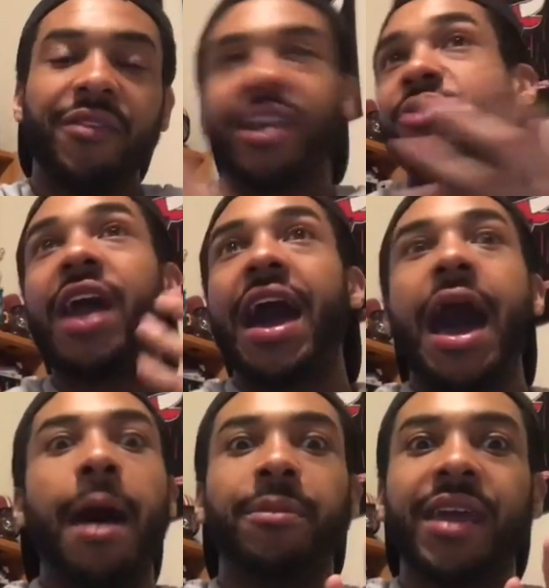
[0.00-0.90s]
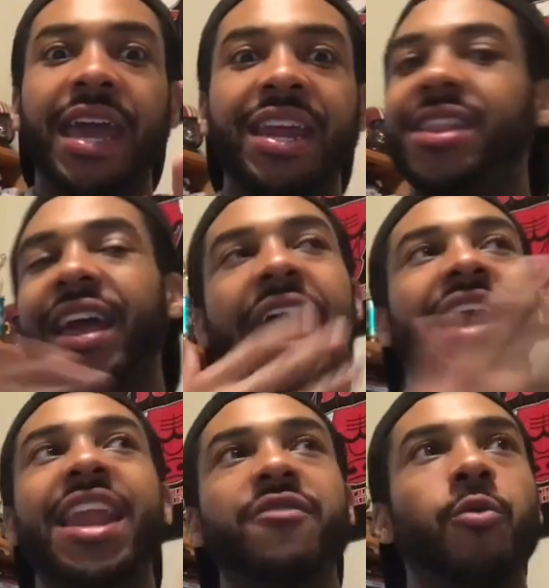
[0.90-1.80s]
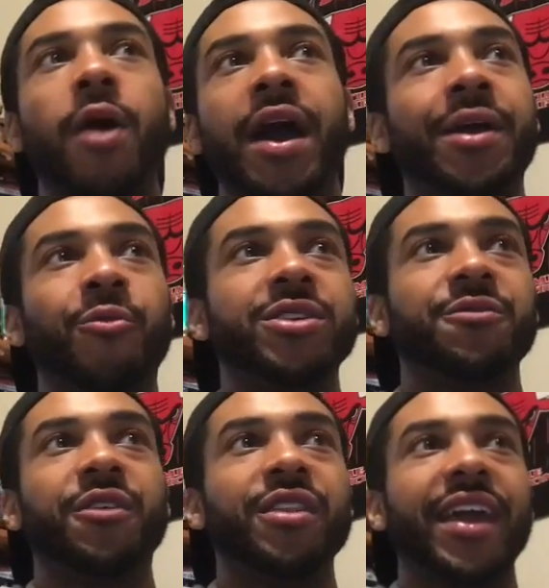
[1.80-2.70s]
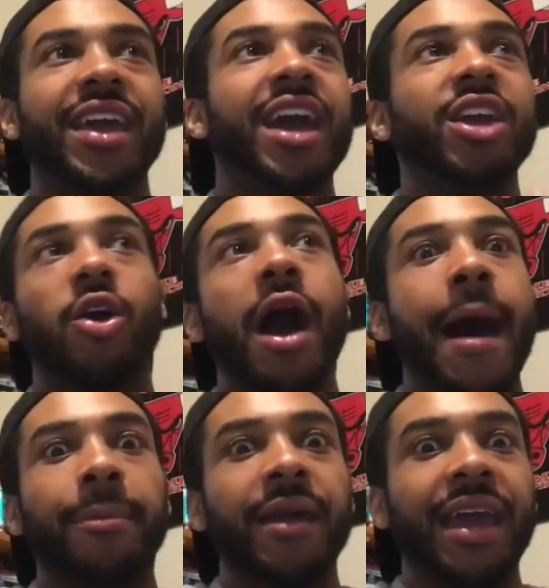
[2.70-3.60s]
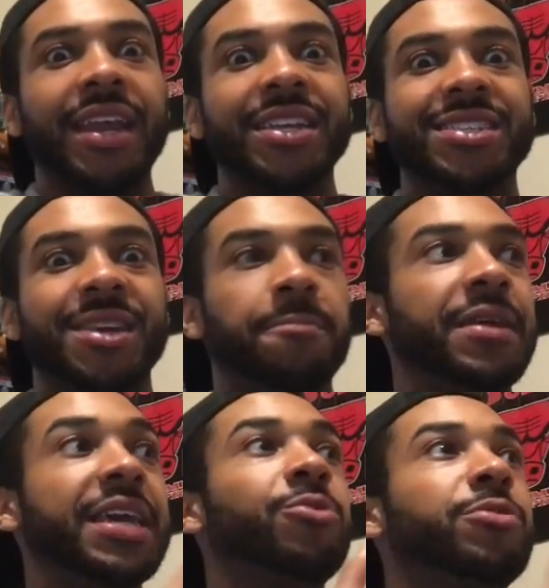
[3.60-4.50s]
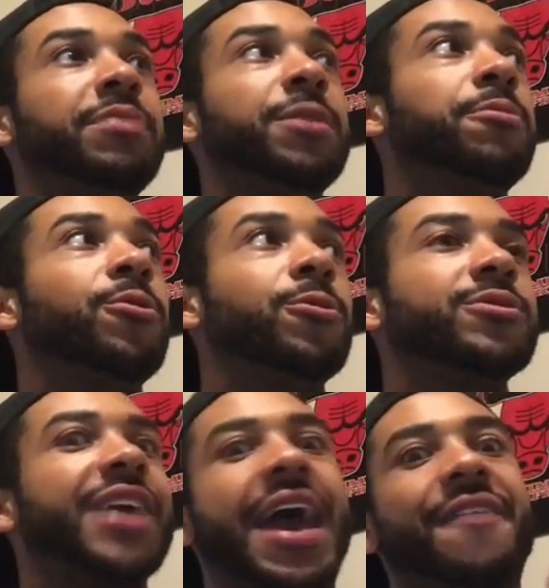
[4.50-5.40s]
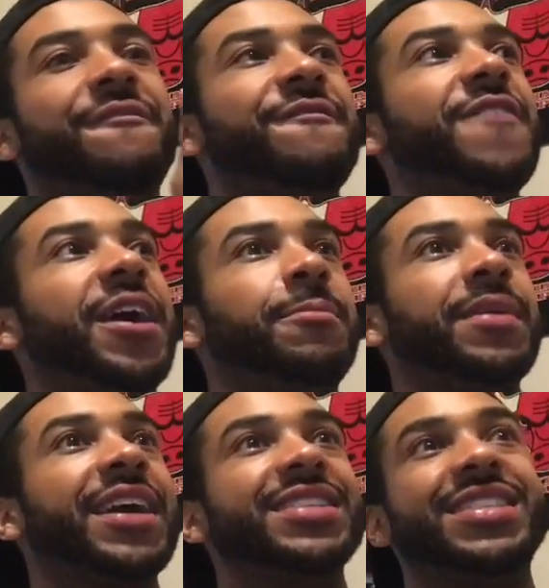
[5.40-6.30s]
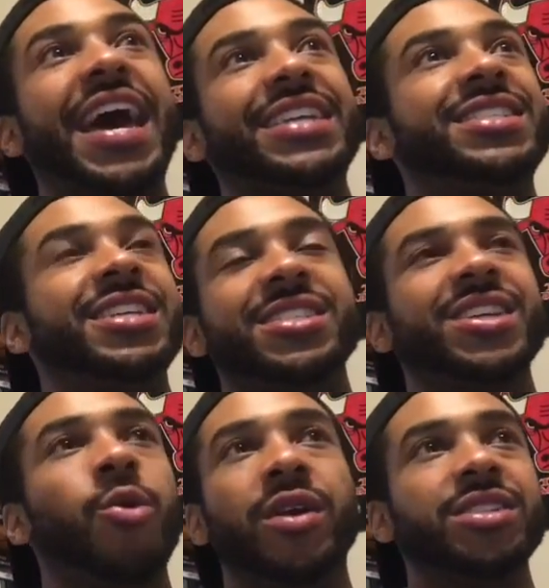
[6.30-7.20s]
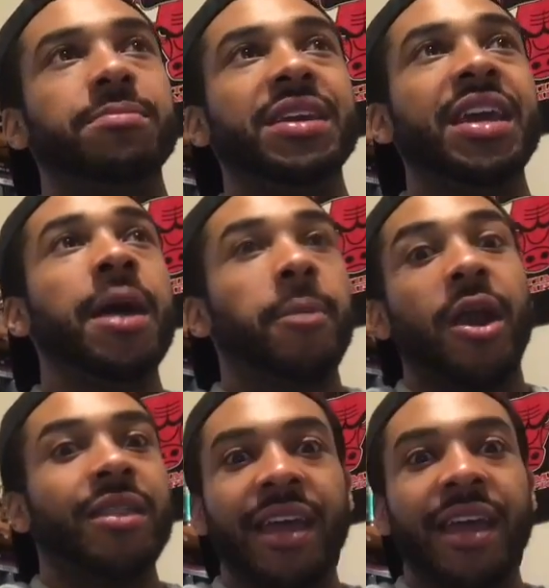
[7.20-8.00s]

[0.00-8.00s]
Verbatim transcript: Like you're not obligated. Like I never want anyone to feel like you're obligated to be with people to have fun because that's just going to be burnout.